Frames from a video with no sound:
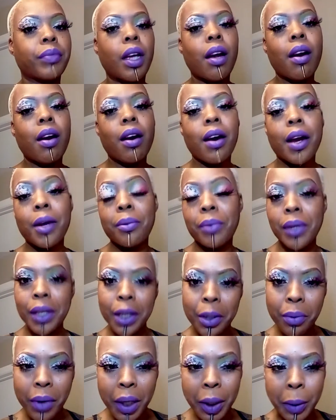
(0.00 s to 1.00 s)
All right, well,
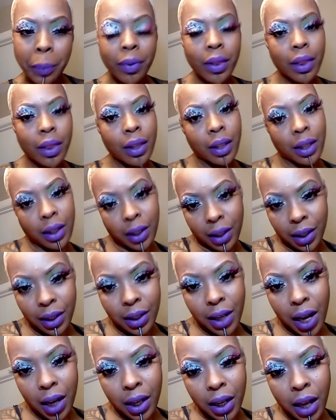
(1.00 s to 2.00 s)
anyway,
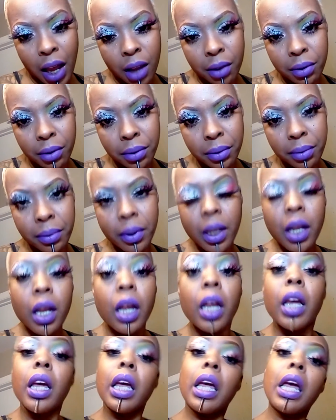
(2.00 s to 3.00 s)
later, y'all.
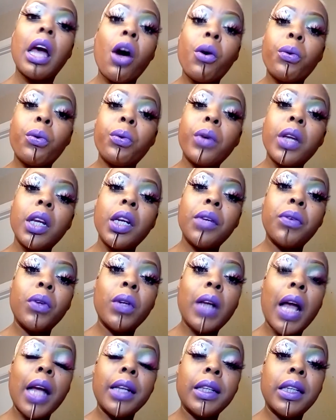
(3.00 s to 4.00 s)
Oh, and if you
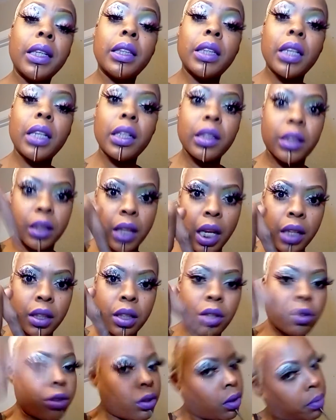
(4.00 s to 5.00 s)
like this, stay
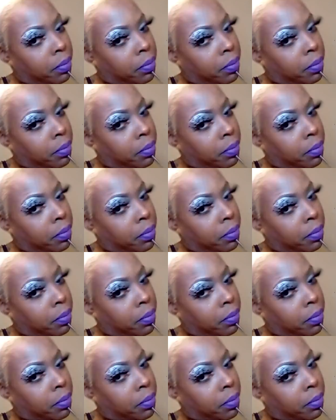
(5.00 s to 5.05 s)
tuned